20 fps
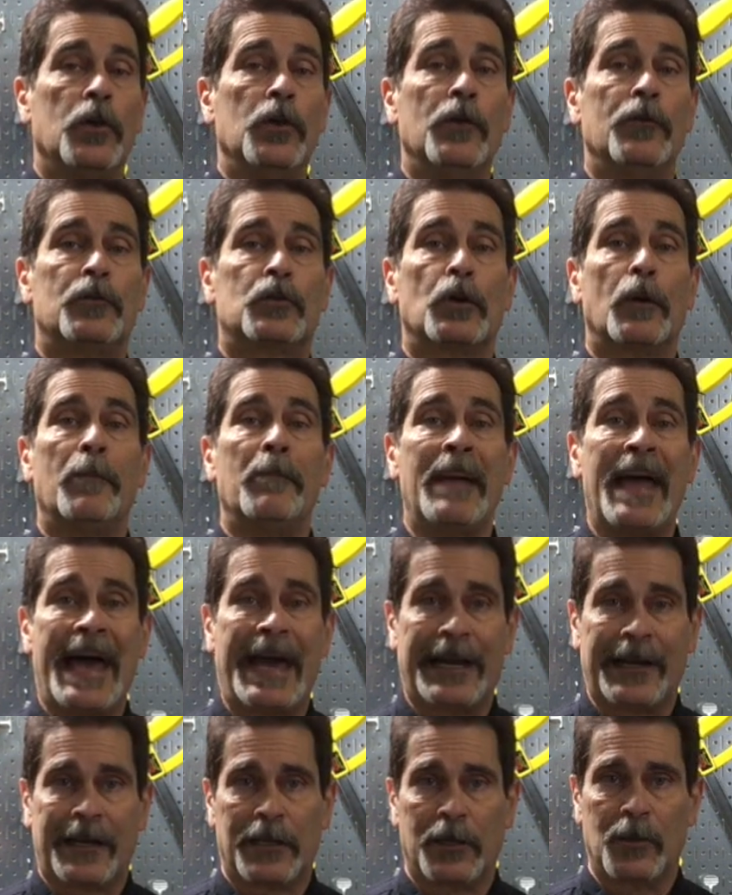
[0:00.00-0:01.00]
you've
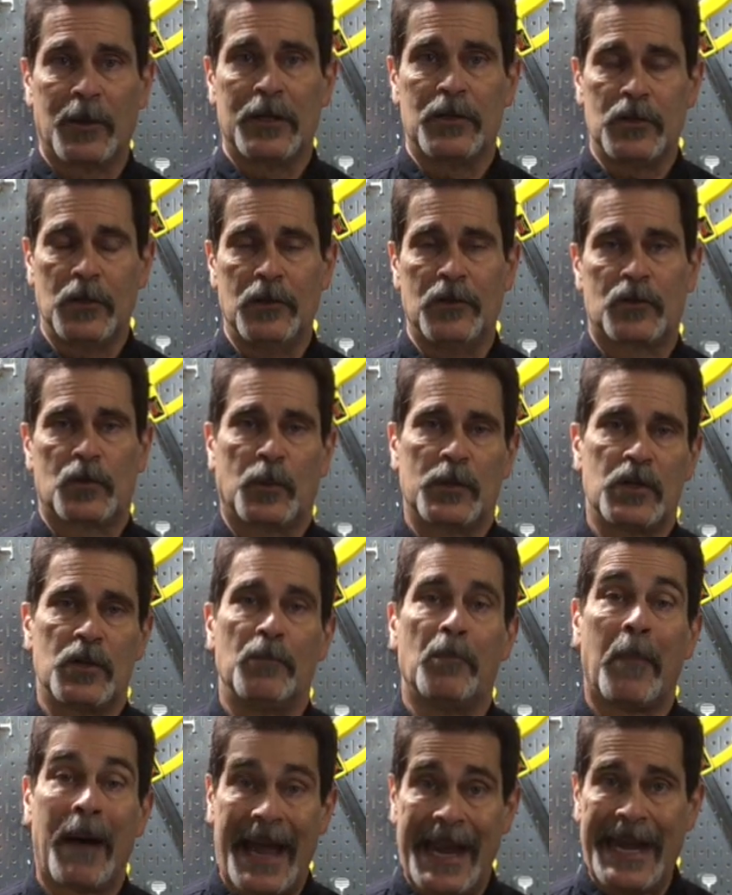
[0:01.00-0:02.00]
dramatically reduced what you
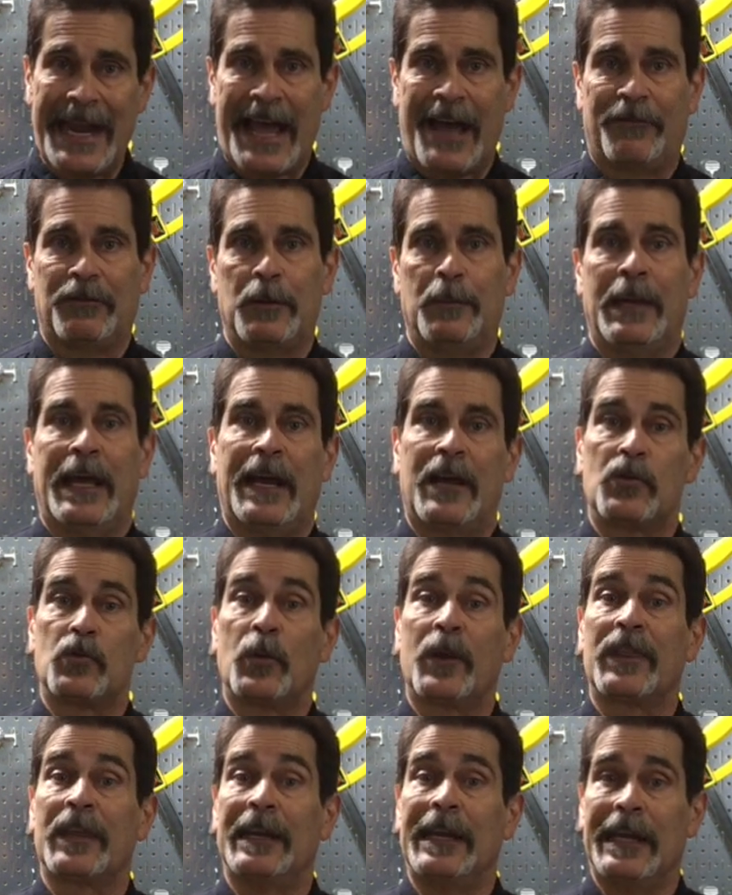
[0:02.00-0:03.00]
might have to manage
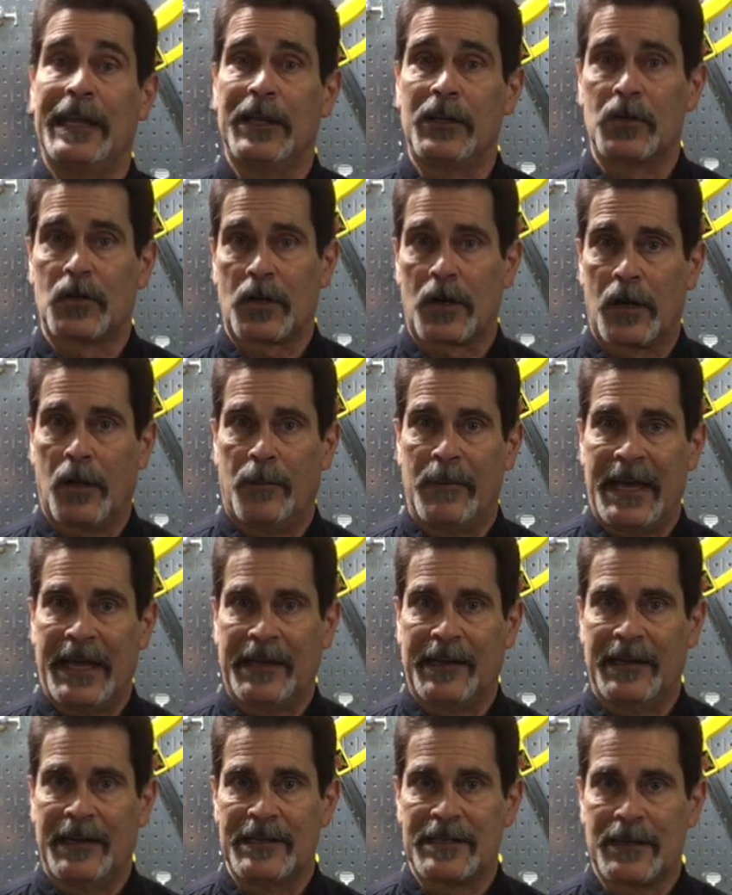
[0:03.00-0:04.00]
with an internal
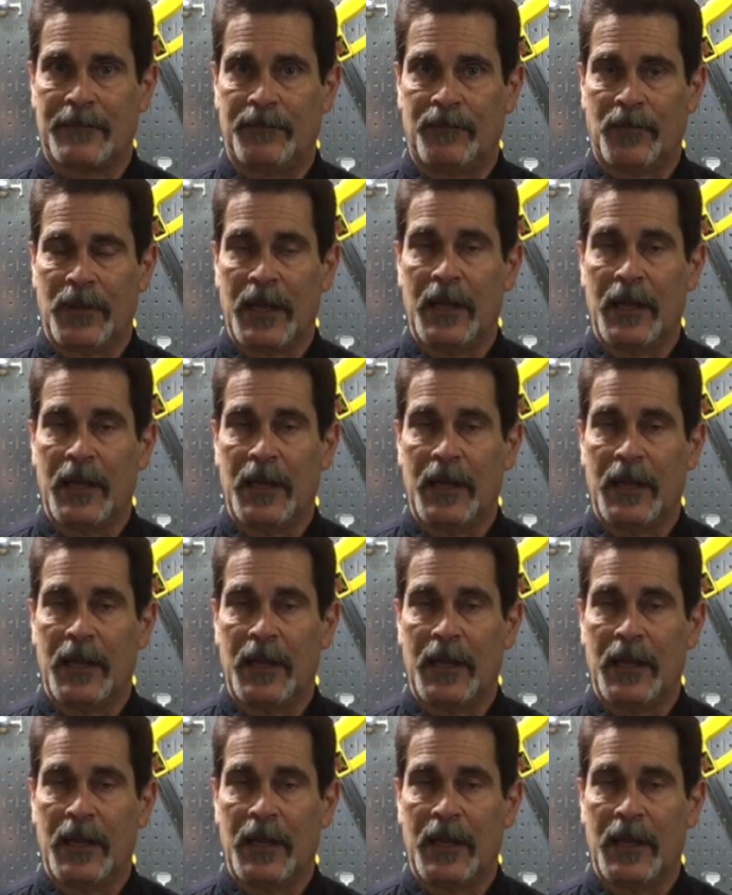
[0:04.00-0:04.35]
mechanism.